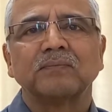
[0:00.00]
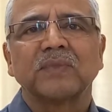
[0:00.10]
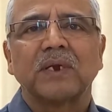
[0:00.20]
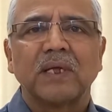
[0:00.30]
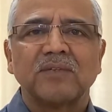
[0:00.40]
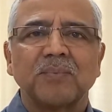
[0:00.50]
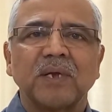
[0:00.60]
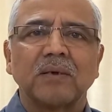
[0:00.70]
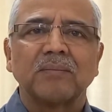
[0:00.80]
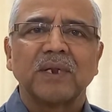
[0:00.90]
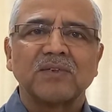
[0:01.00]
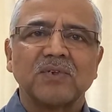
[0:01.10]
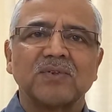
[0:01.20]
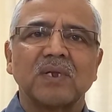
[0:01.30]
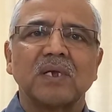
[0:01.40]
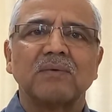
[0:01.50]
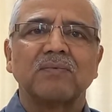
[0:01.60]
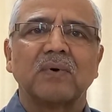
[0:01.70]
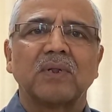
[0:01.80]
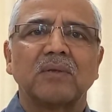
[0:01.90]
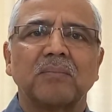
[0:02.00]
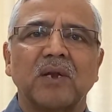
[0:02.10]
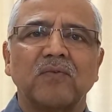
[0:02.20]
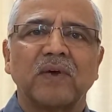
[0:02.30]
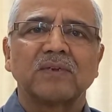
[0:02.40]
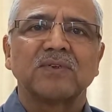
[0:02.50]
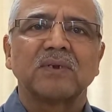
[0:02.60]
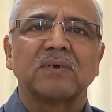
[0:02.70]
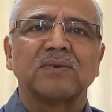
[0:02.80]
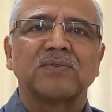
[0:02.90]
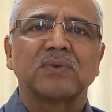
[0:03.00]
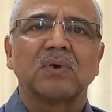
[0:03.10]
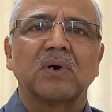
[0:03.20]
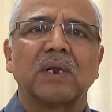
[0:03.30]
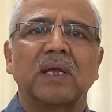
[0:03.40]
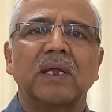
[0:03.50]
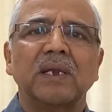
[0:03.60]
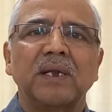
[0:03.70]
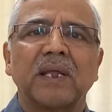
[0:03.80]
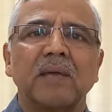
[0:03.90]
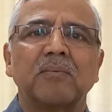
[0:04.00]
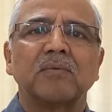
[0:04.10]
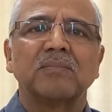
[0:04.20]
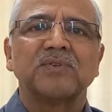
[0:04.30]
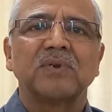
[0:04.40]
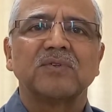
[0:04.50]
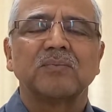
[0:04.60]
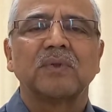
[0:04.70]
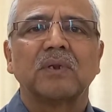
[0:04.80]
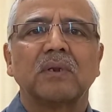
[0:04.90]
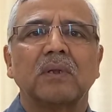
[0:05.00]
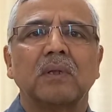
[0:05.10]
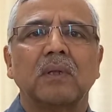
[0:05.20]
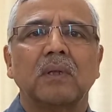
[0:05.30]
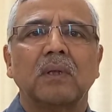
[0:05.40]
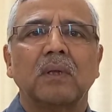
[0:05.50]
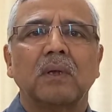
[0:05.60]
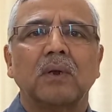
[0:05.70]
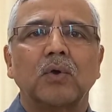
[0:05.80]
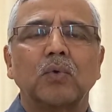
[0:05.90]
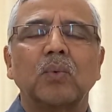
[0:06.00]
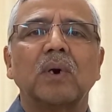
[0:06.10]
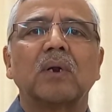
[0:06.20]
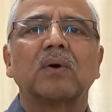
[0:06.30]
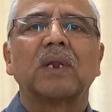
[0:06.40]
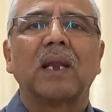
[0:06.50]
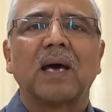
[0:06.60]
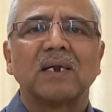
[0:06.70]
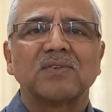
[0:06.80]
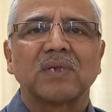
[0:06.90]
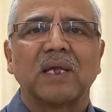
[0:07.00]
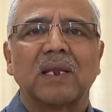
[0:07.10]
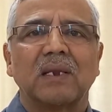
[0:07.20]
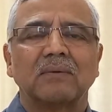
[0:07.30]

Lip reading: it has become necessary for the manufacturers or any type of businessman to work on a large scale.